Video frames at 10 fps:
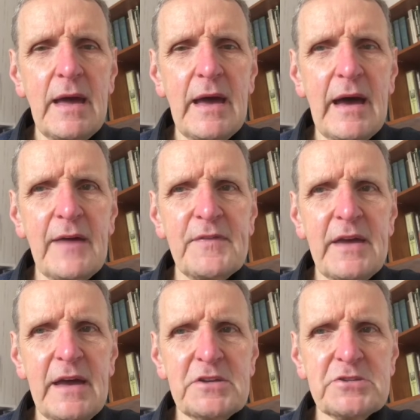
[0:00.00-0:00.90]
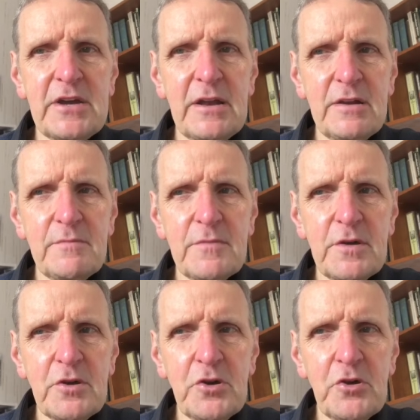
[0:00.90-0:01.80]
At the exile,
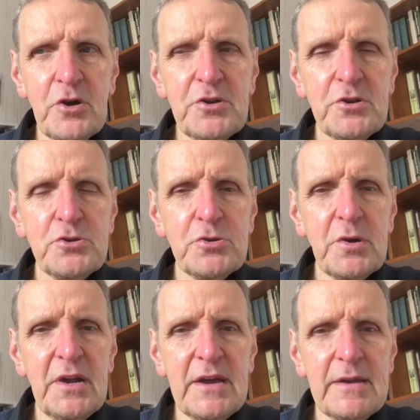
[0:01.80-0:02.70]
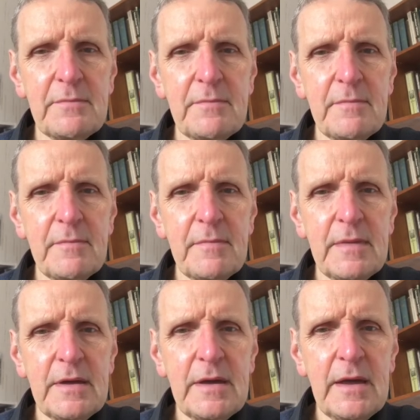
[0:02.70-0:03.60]
God drew a line,
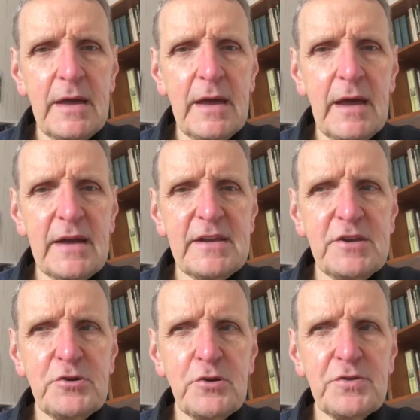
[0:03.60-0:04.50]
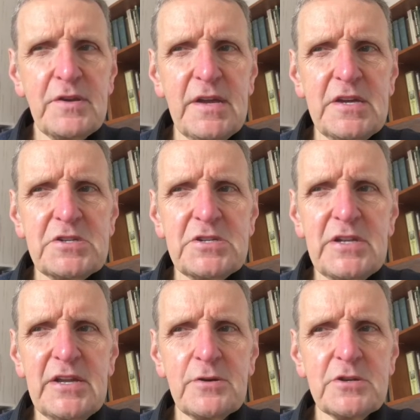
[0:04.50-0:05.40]
and he taught the nation's
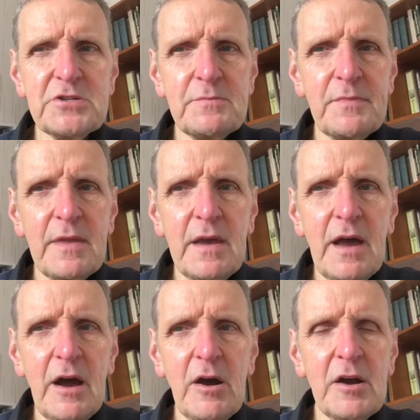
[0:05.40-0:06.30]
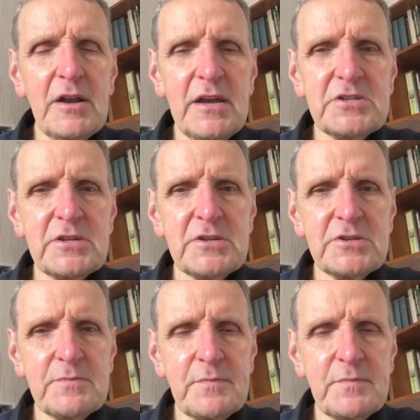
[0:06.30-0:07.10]
leaders hard lessons.